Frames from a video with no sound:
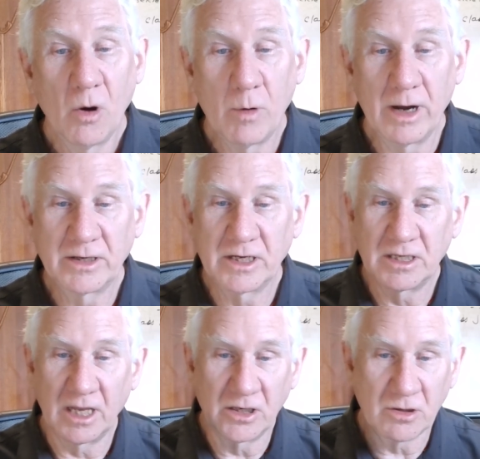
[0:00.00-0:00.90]
when does this
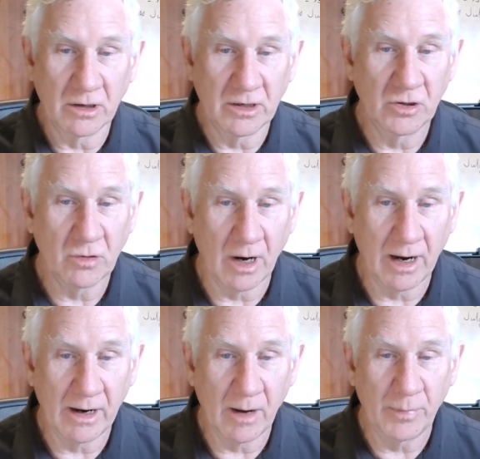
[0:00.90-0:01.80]
thing start to
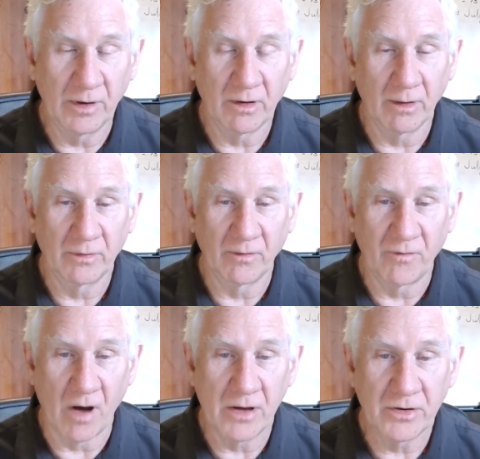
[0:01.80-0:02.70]
dry up in terms of
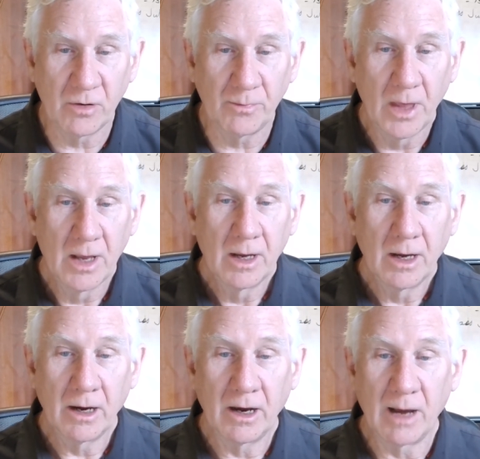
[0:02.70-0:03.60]
volume,
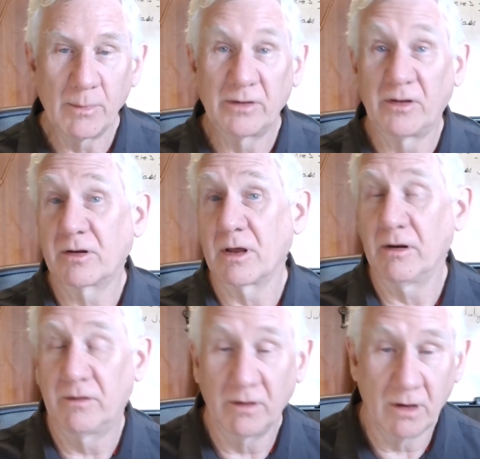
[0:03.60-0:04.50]
how much is it
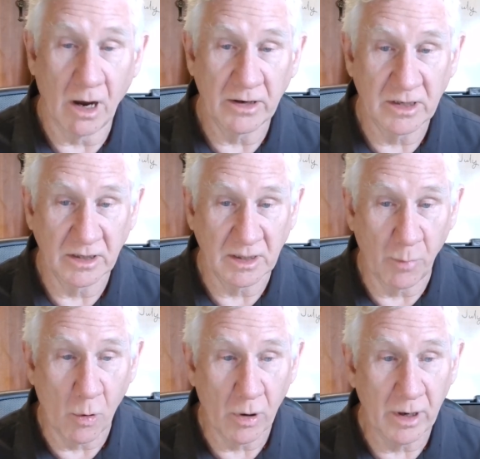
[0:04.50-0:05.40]
going to cost to
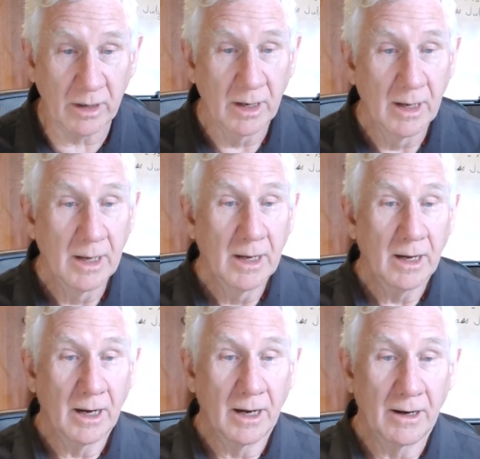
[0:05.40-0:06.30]
support it.
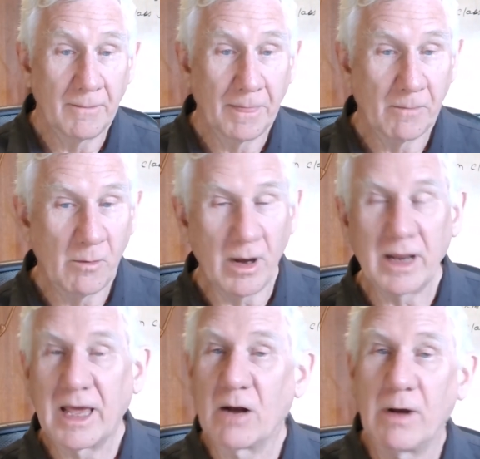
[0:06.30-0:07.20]
We want
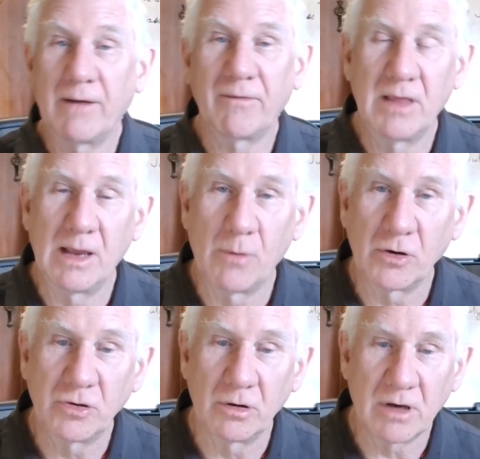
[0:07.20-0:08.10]
to get away from the
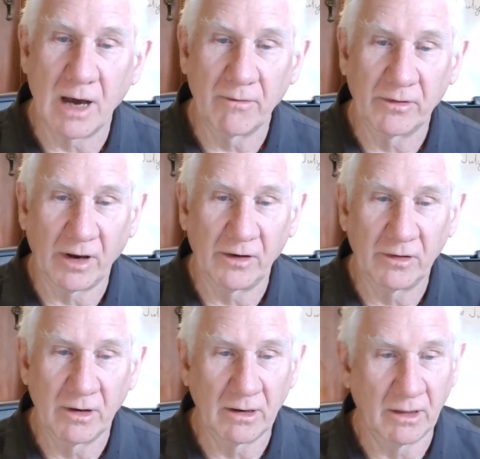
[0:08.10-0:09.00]
emotional
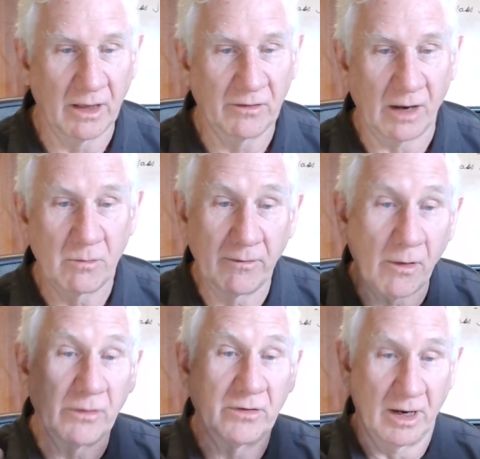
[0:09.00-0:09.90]
conversation and the things like we've
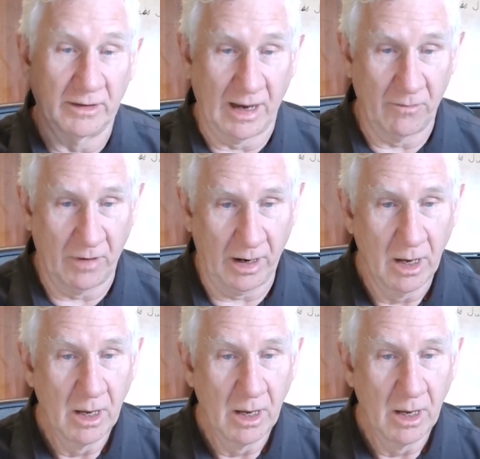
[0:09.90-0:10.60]
always done it that way.